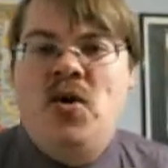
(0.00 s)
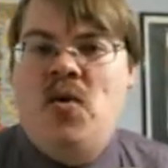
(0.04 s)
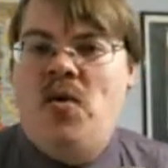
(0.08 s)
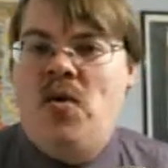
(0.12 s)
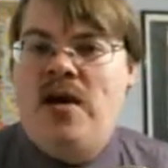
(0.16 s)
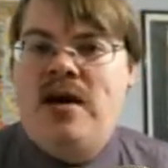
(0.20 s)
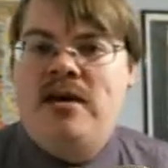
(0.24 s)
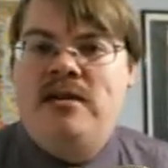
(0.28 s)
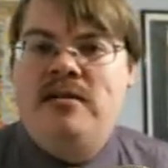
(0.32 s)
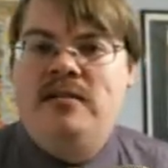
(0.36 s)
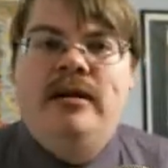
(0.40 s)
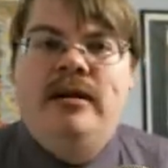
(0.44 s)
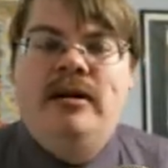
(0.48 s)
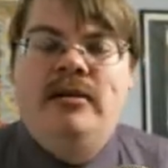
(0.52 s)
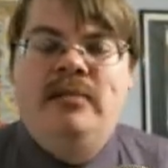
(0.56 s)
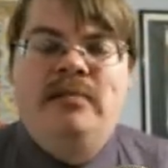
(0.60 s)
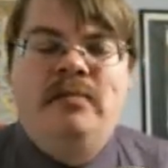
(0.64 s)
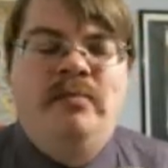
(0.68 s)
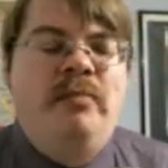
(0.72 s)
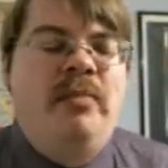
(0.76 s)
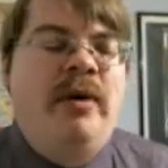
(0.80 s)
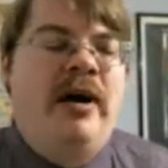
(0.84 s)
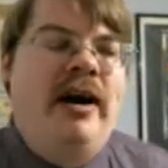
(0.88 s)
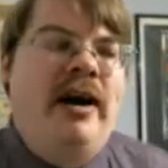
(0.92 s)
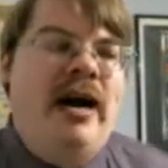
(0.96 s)
it.
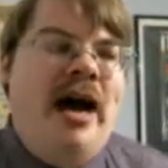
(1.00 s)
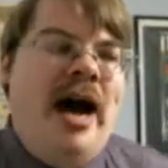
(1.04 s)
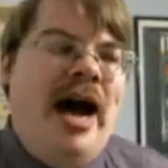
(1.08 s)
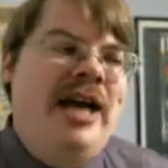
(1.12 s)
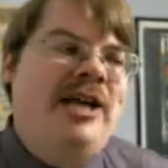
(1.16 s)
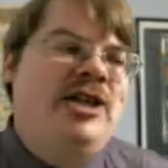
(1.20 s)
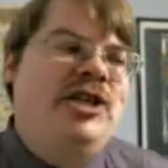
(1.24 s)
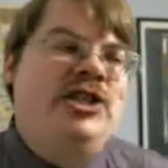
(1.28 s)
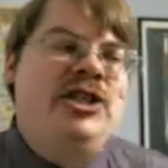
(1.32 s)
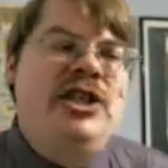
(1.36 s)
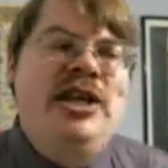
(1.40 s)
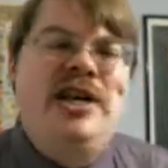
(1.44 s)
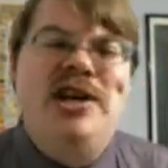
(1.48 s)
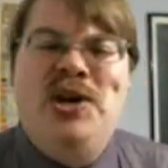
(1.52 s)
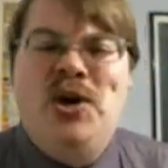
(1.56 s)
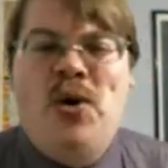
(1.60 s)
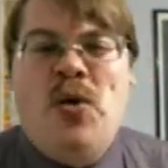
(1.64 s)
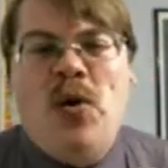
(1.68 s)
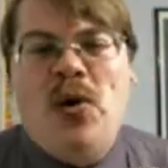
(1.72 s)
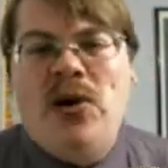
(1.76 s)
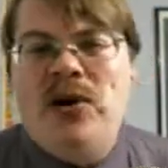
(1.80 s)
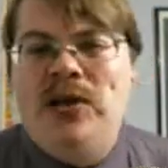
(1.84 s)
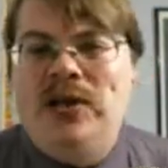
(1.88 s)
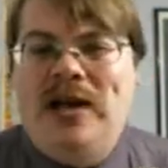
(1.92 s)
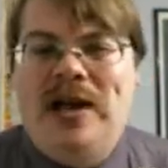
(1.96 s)
But I just
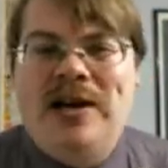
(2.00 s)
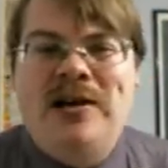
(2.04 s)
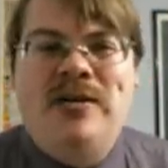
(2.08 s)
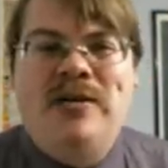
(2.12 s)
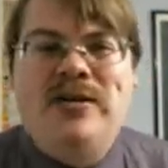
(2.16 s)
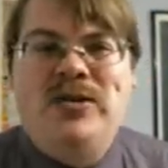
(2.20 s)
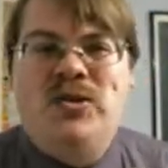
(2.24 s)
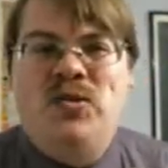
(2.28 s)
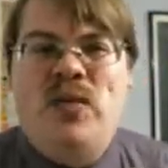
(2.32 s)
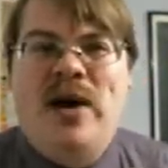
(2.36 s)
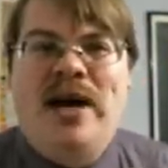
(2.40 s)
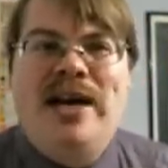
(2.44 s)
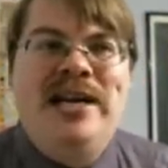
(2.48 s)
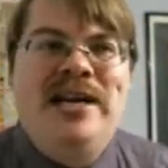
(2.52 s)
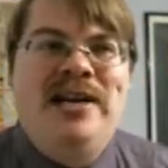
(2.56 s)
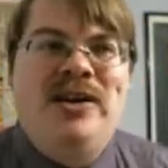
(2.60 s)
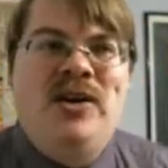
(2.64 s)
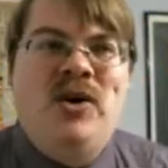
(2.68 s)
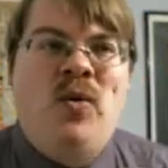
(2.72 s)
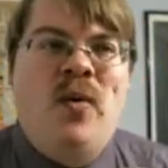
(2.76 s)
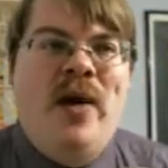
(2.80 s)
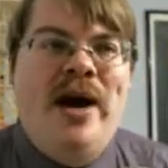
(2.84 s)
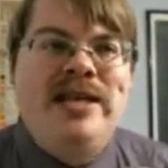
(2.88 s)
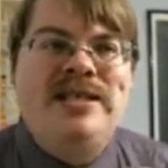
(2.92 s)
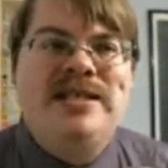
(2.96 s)
ignored a lot of those Radiant
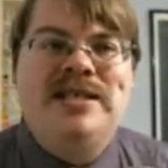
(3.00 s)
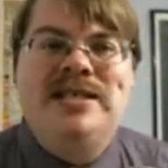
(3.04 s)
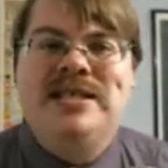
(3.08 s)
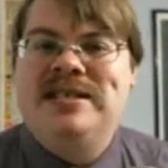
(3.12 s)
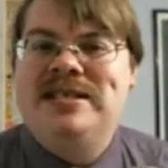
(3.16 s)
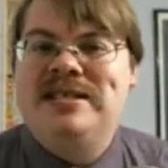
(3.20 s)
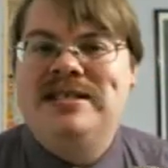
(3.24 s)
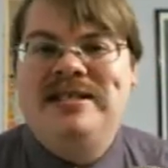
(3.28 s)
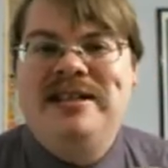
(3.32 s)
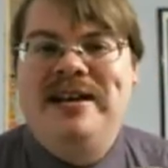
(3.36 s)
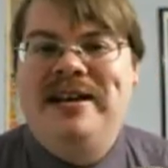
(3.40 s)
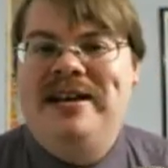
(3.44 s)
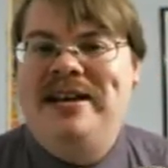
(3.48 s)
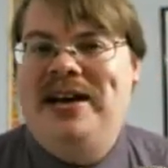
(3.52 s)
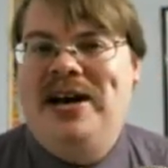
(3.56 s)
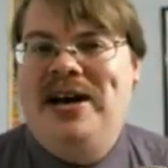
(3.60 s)
quests. You know,